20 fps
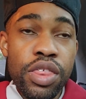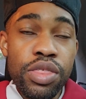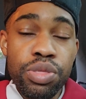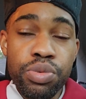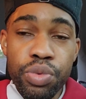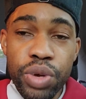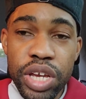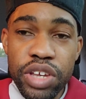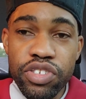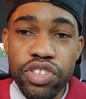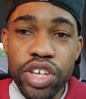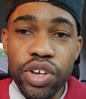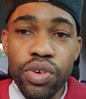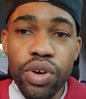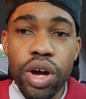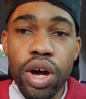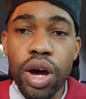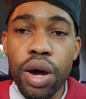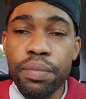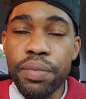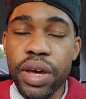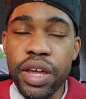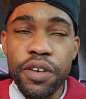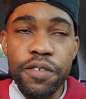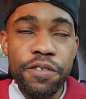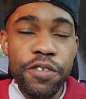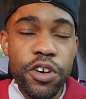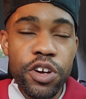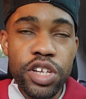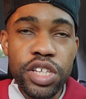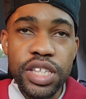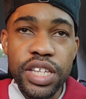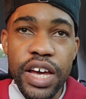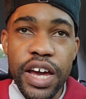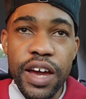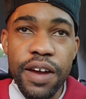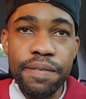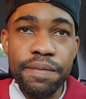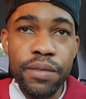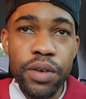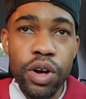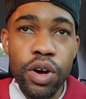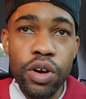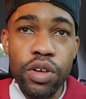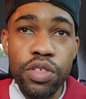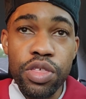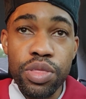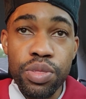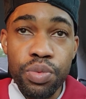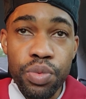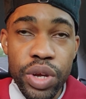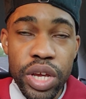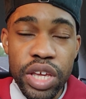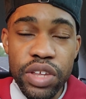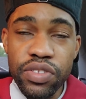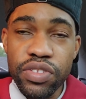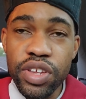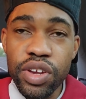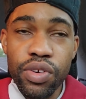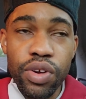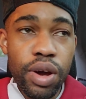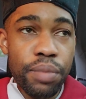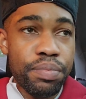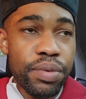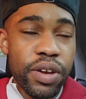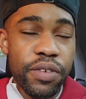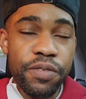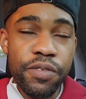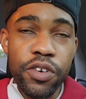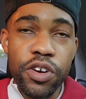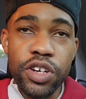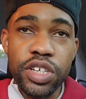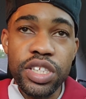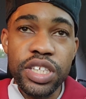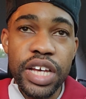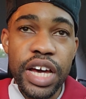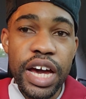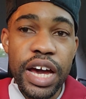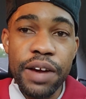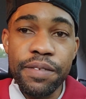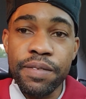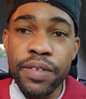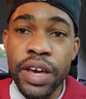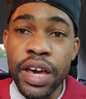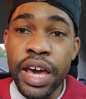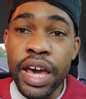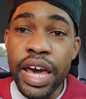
3-0 up in the first half, bro. 3-0 up in the first half.